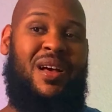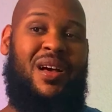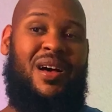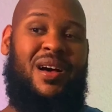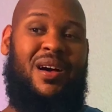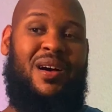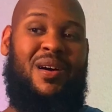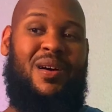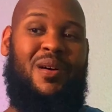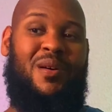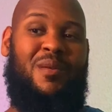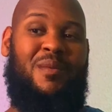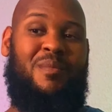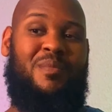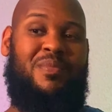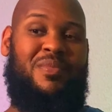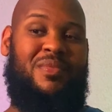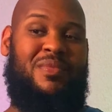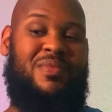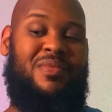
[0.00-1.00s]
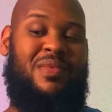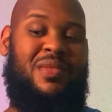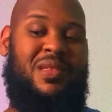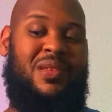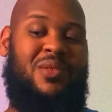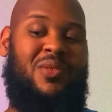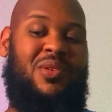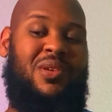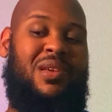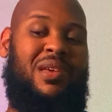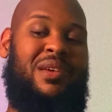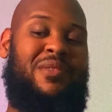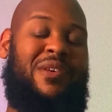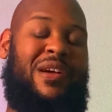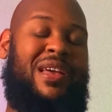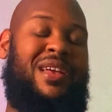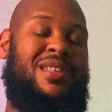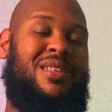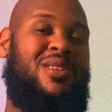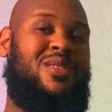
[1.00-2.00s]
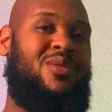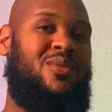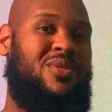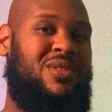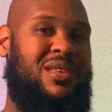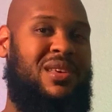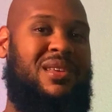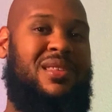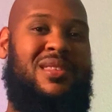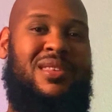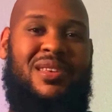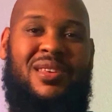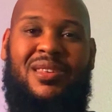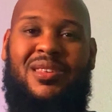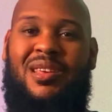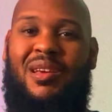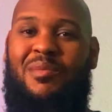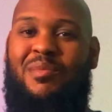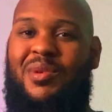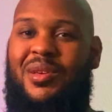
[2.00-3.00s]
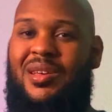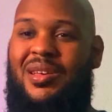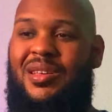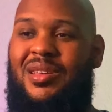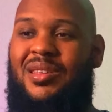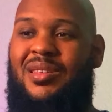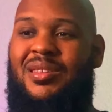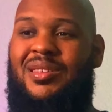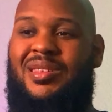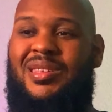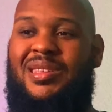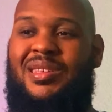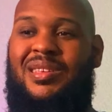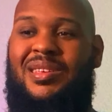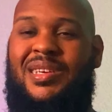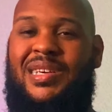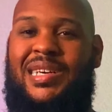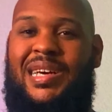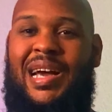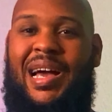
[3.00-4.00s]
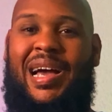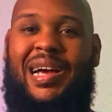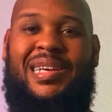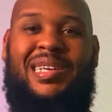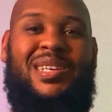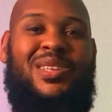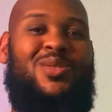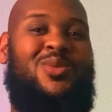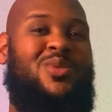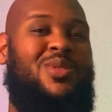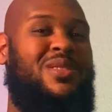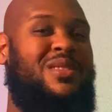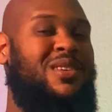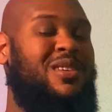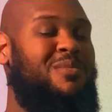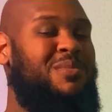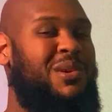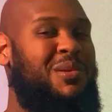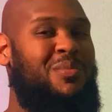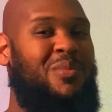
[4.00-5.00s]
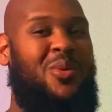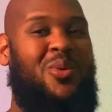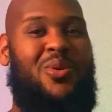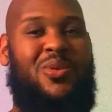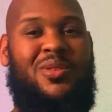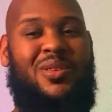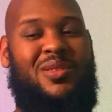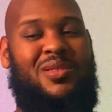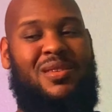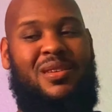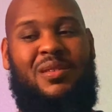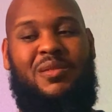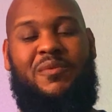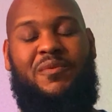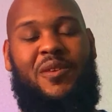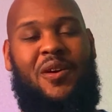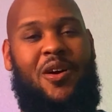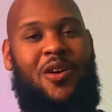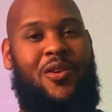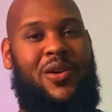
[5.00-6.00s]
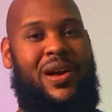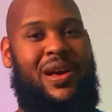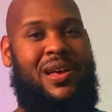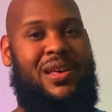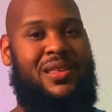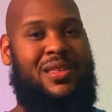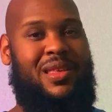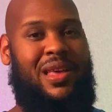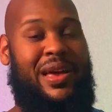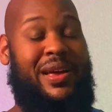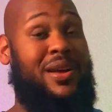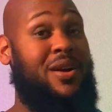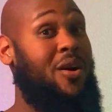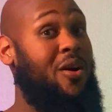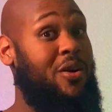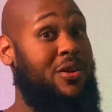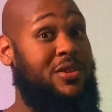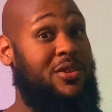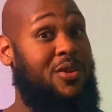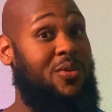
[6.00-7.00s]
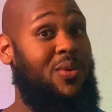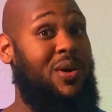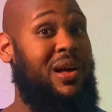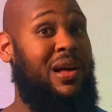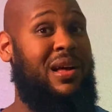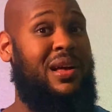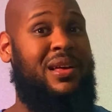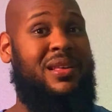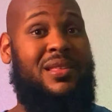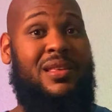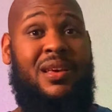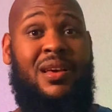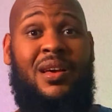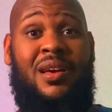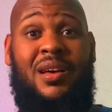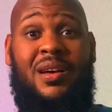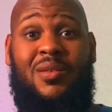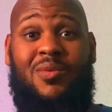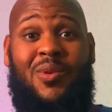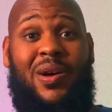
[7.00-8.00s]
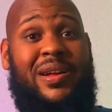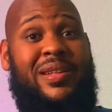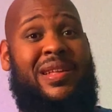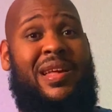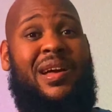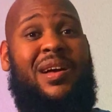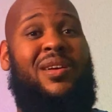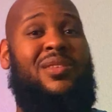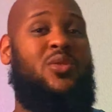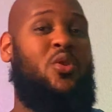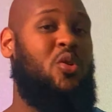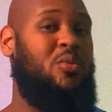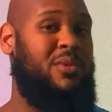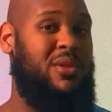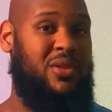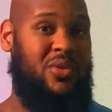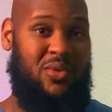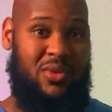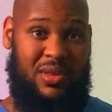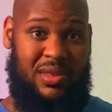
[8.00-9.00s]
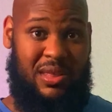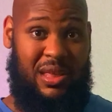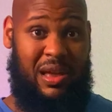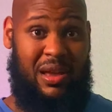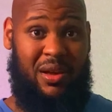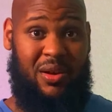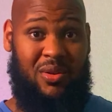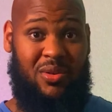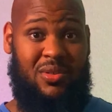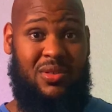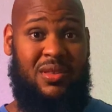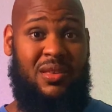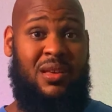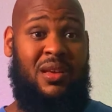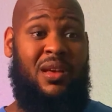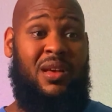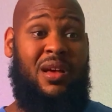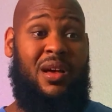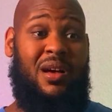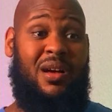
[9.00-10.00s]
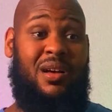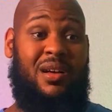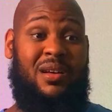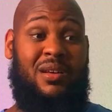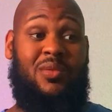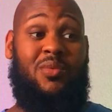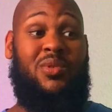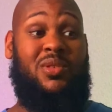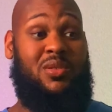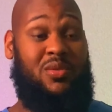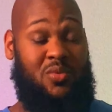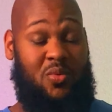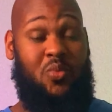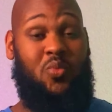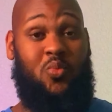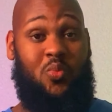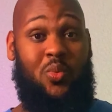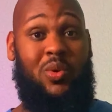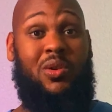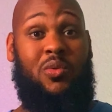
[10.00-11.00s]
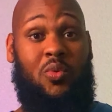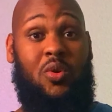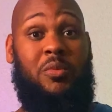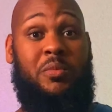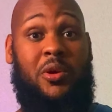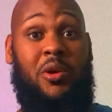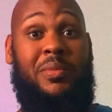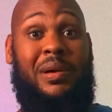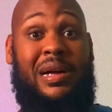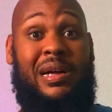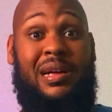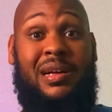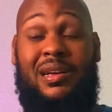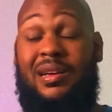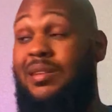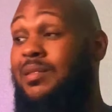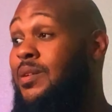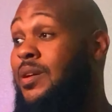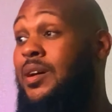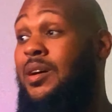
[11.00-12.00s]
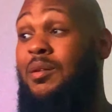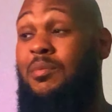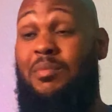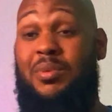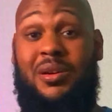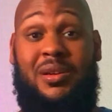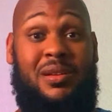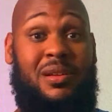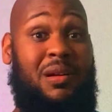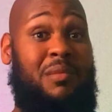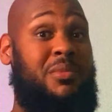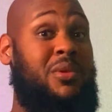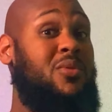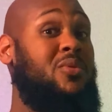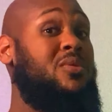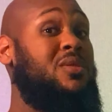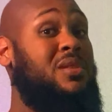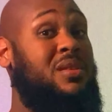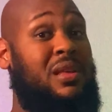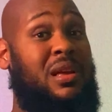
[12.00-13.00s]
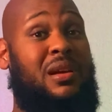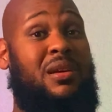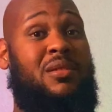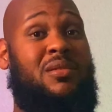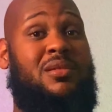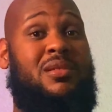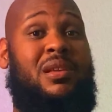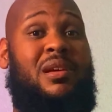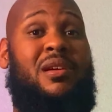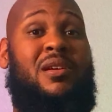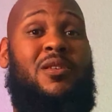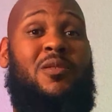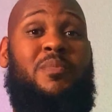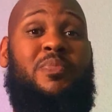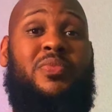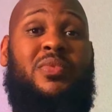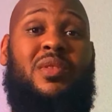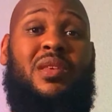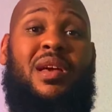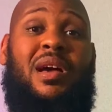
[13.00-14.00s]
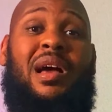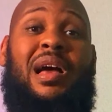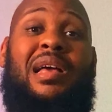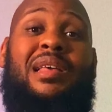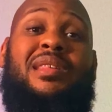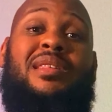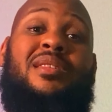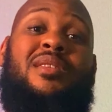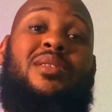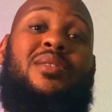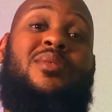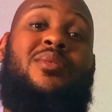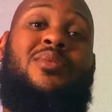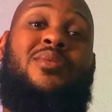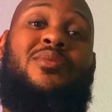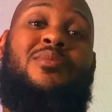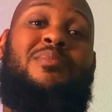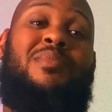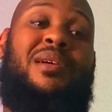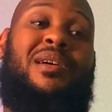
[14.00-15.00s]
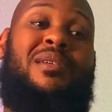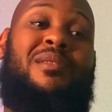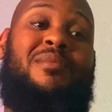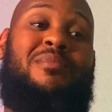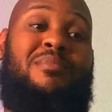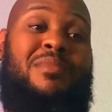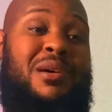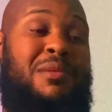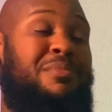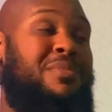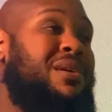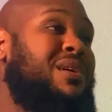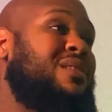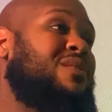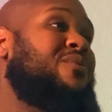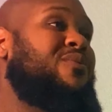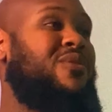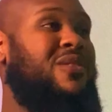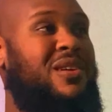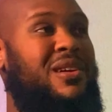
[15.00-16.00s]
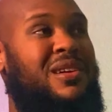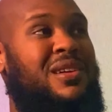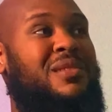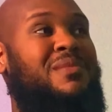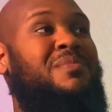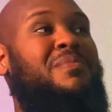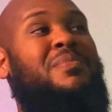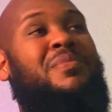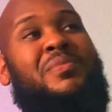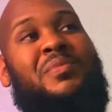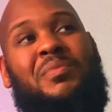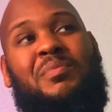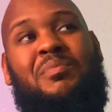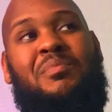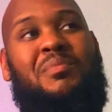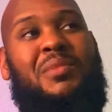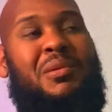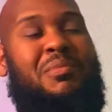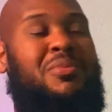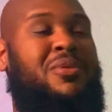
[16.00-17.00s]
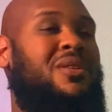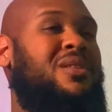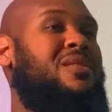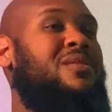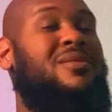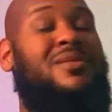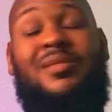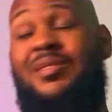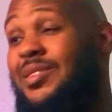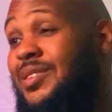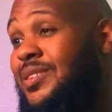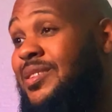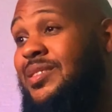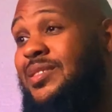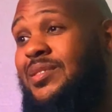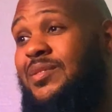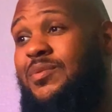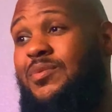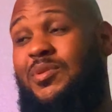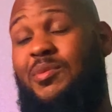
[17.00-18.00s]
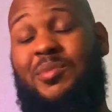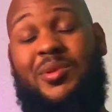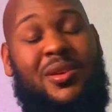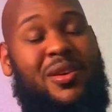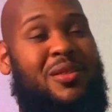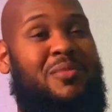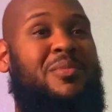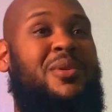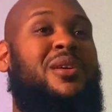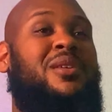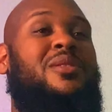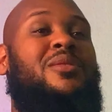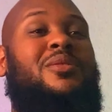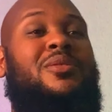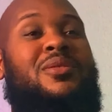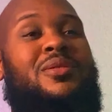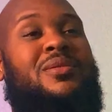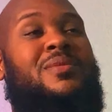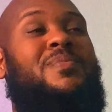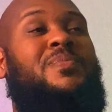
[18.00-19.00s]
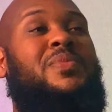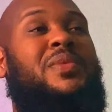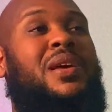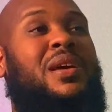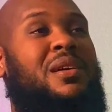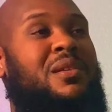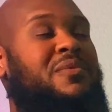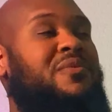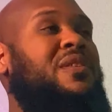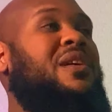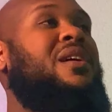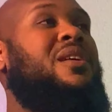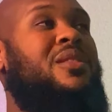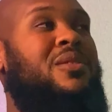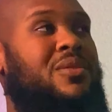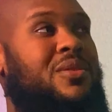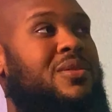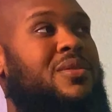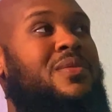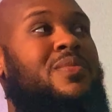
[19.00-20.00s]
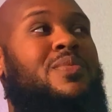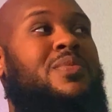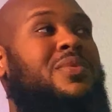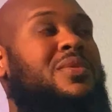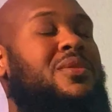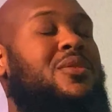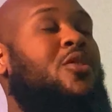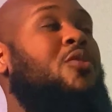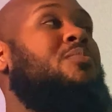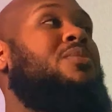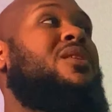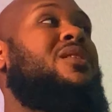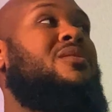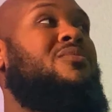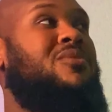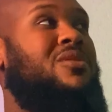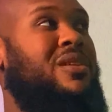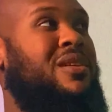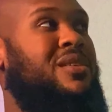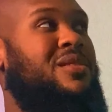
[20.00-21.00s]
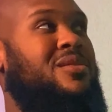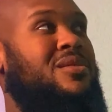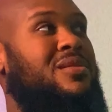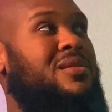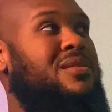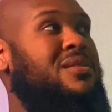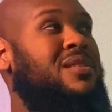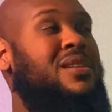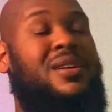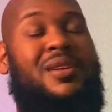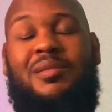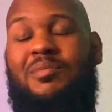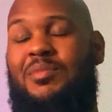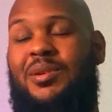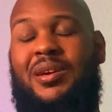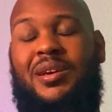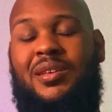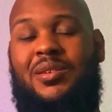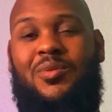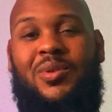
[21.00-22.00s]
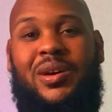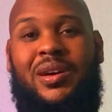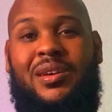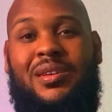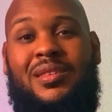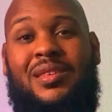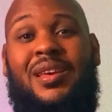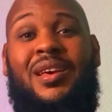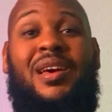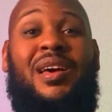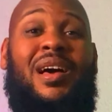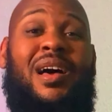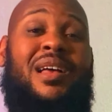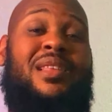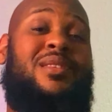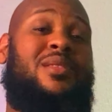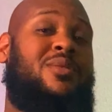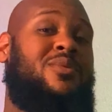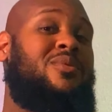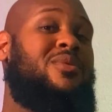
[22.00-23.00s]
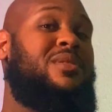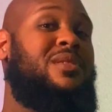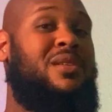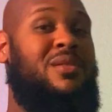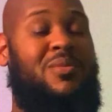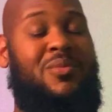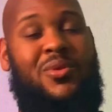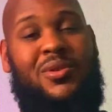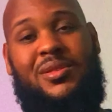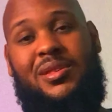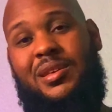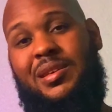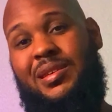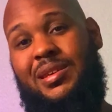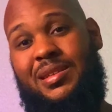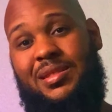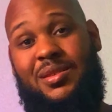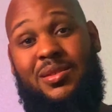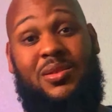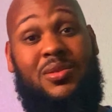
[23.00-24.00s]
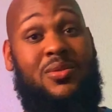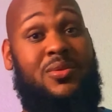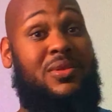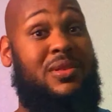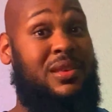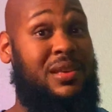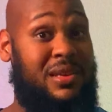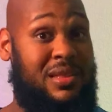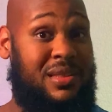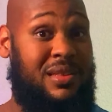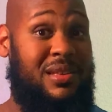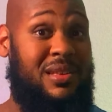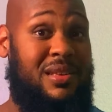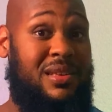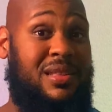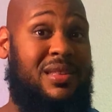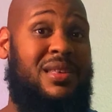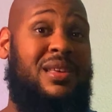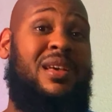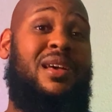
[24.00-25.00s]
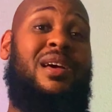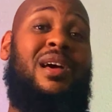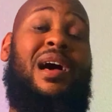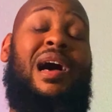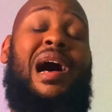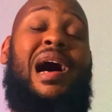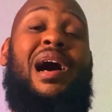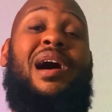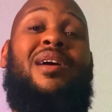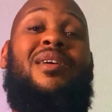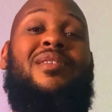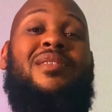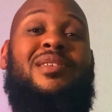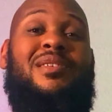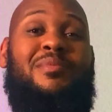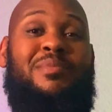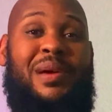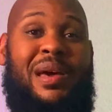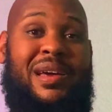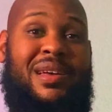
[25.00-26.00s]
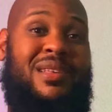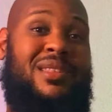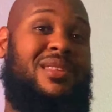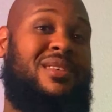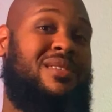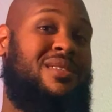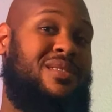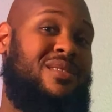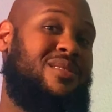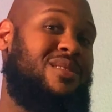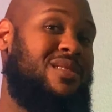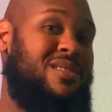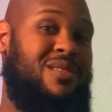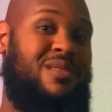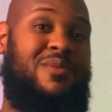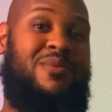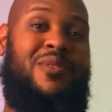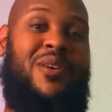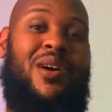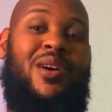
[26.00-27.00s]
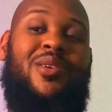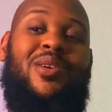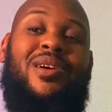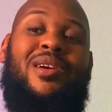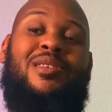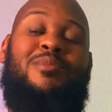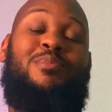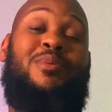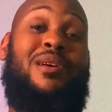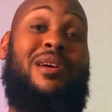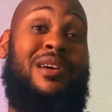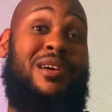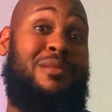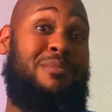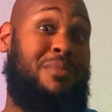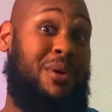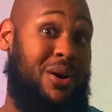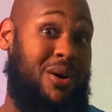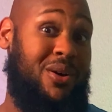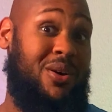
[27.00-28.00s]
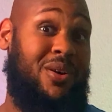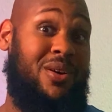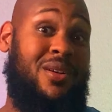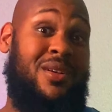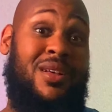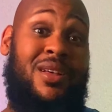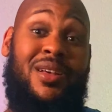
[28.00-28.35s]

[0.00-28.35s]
Um, if I hit the 260s, that means I can do a little bit more in the gym, far as like cardio wise. Right now, I normally do the stairs, uh, which will whoop you behind, but I'm doing the stairs now. I told my, my best friend, my brother from another mother and father, no blood relations. But anyways, I told him once I hit the 260s, I'll get back into the gym far as playing ball.